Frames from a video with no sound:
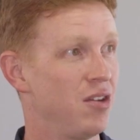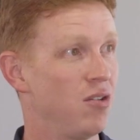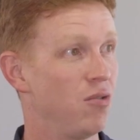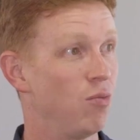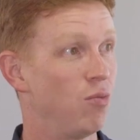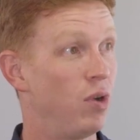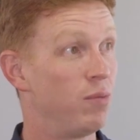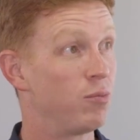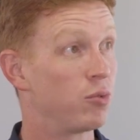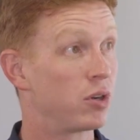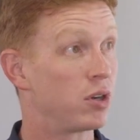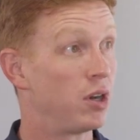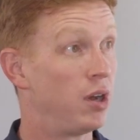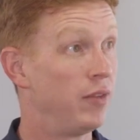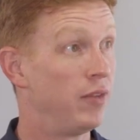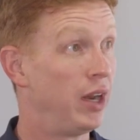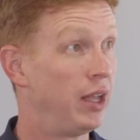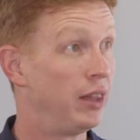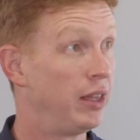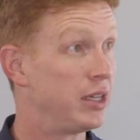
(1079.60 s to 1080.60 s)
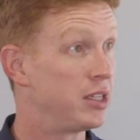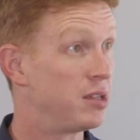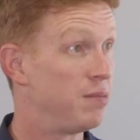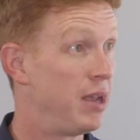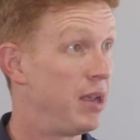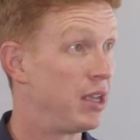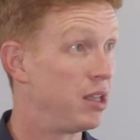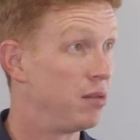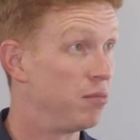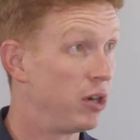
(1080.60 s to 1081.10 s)
One more comment I'd like to
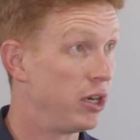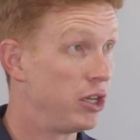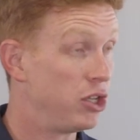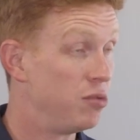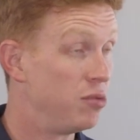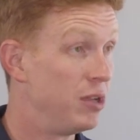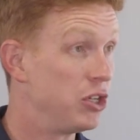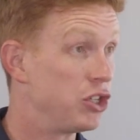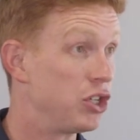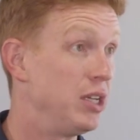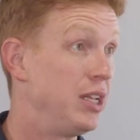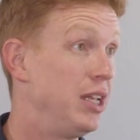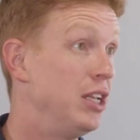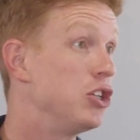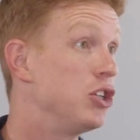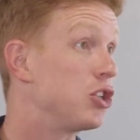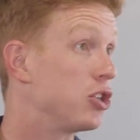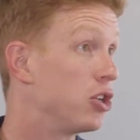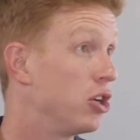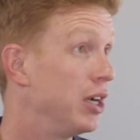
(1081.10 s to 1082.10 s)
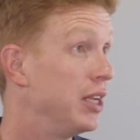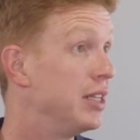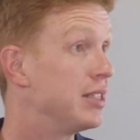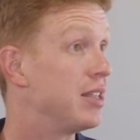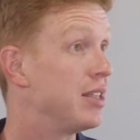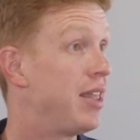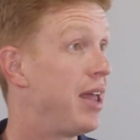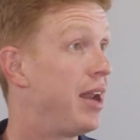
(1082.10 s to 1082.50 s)
make, and Brady, you mentioned insurance, and that